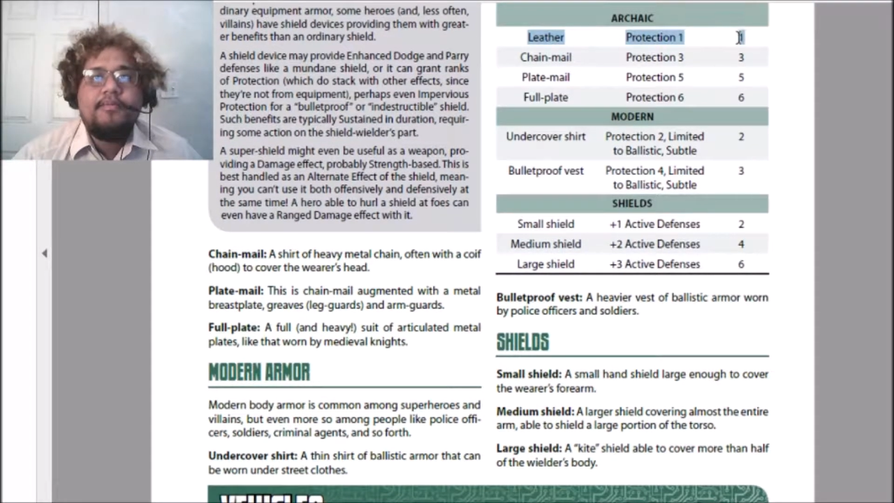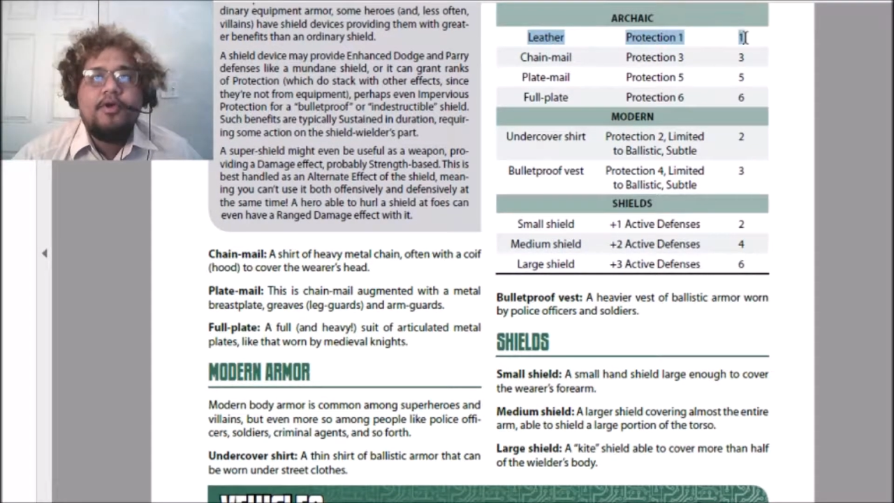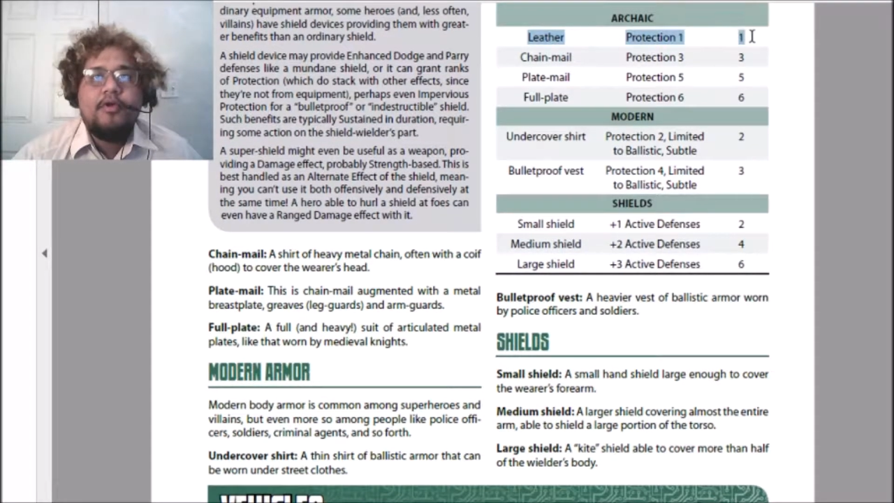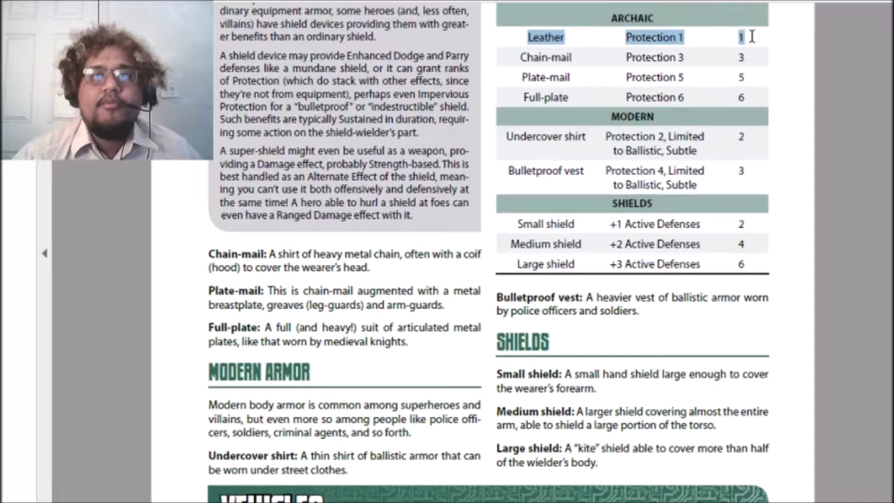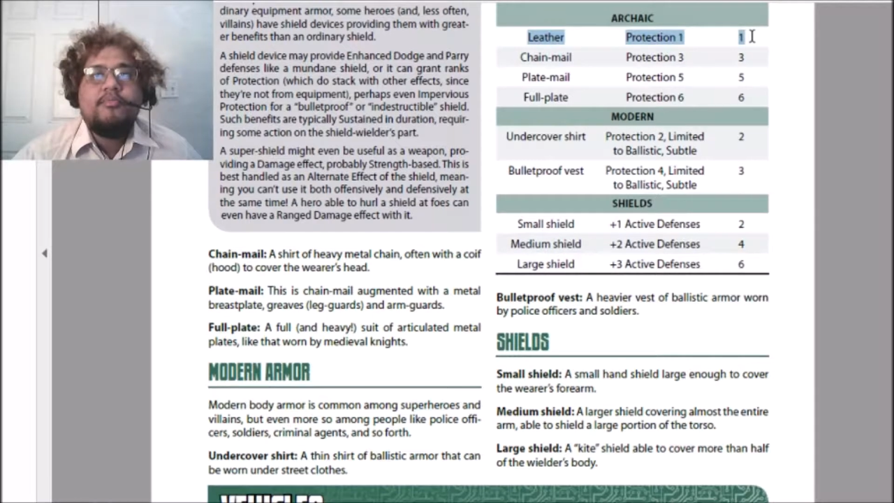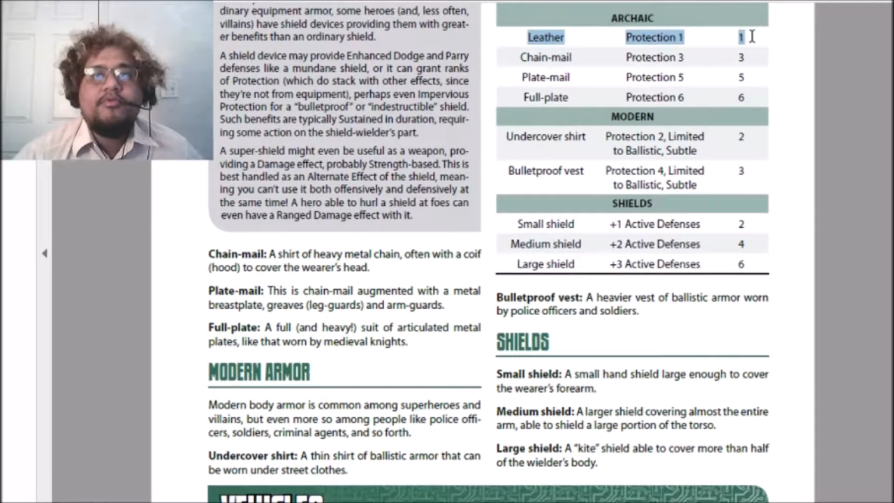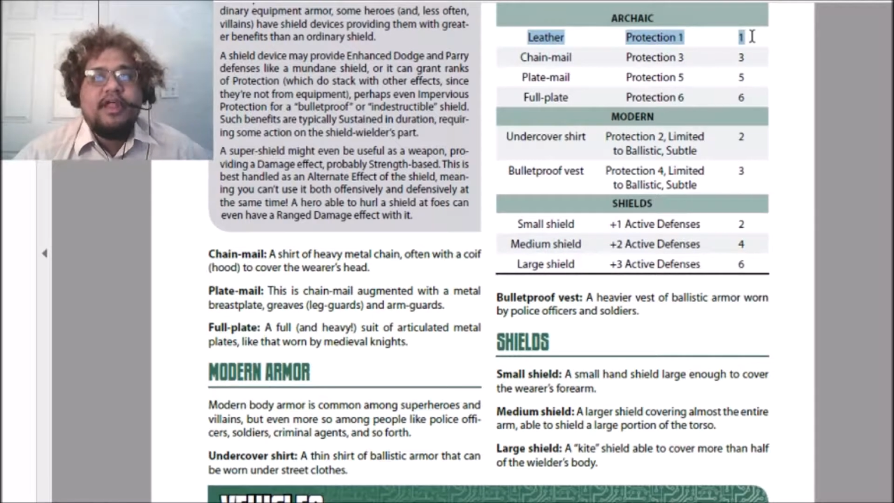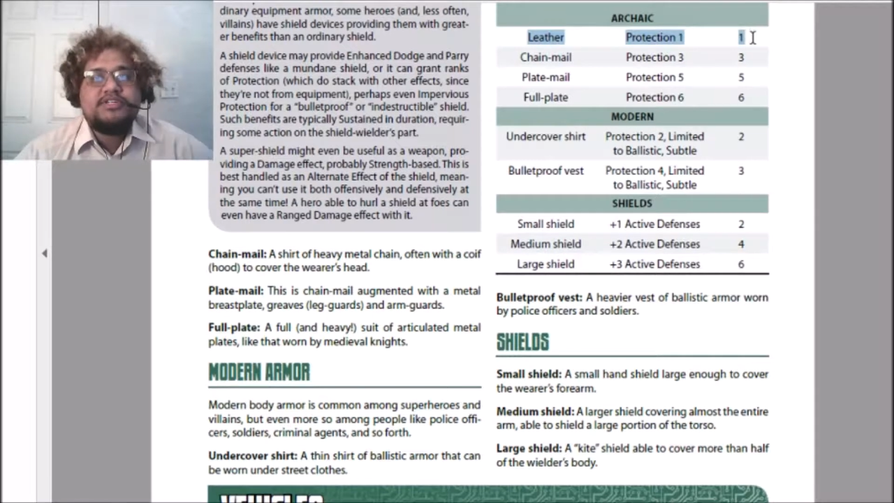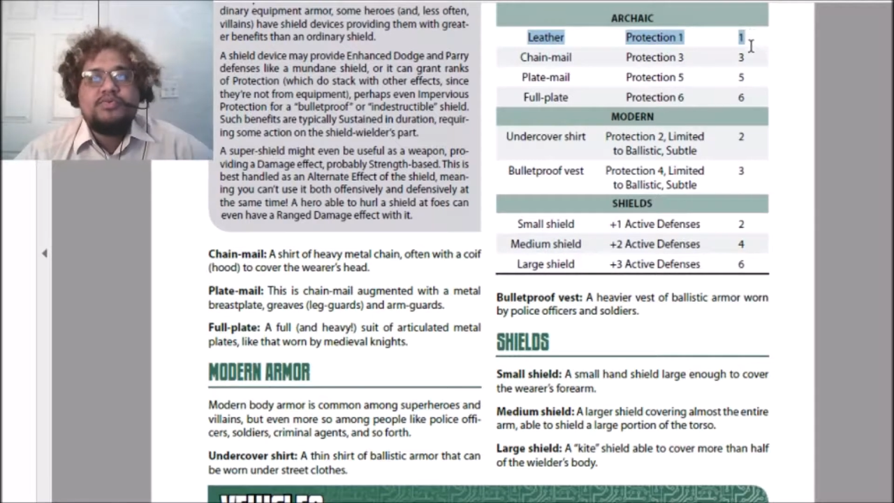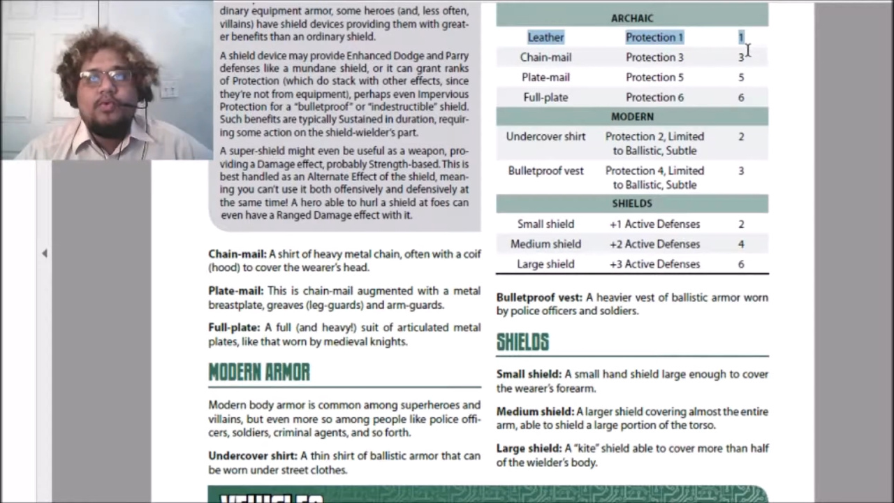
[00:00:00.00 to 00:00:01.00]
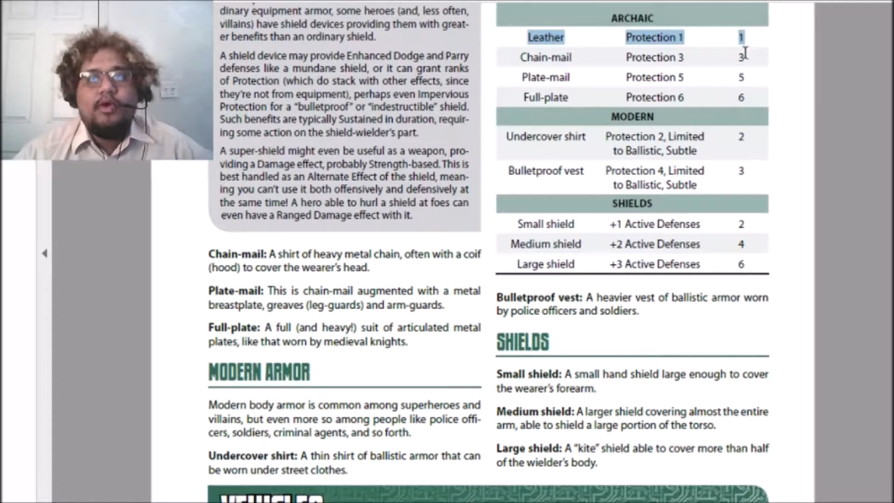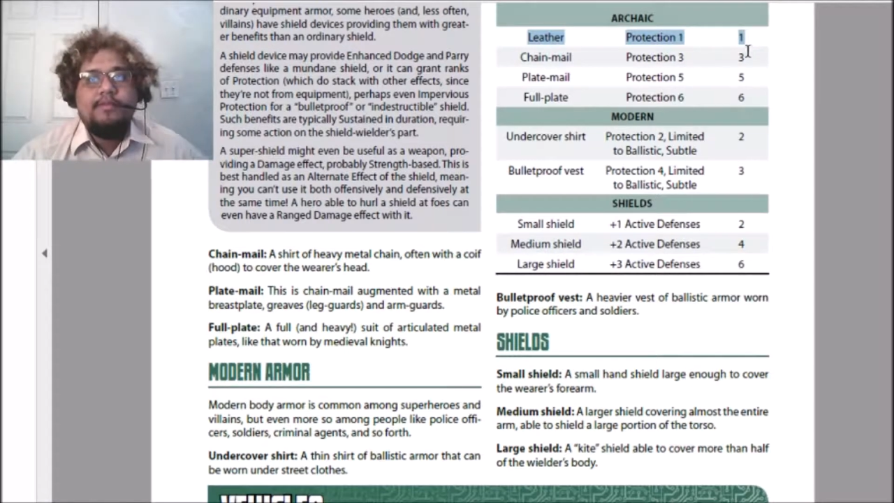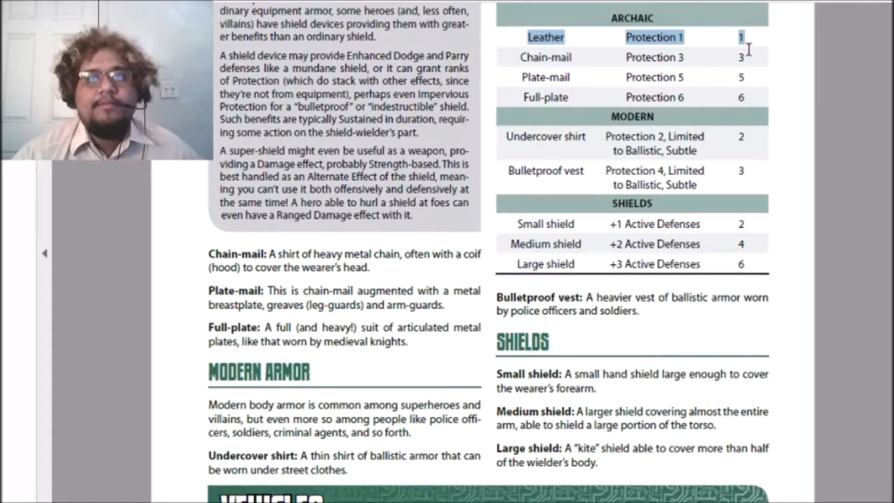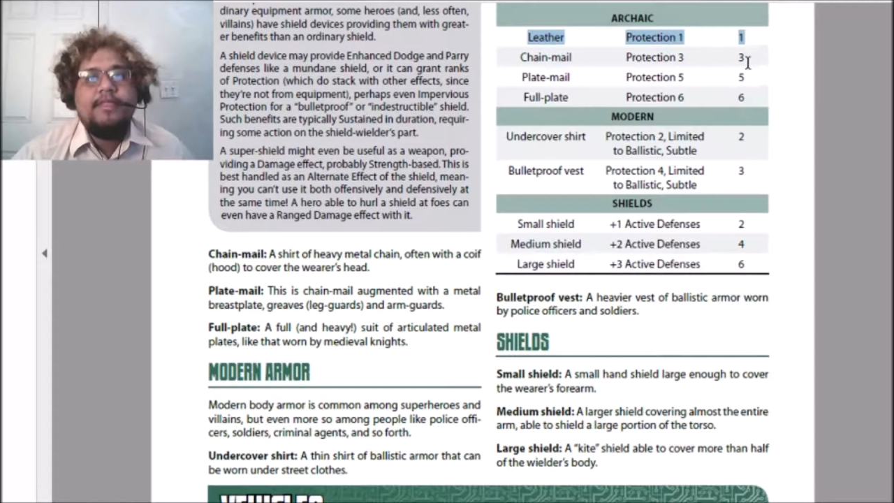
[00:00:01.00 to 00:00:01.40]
armor, protection 1,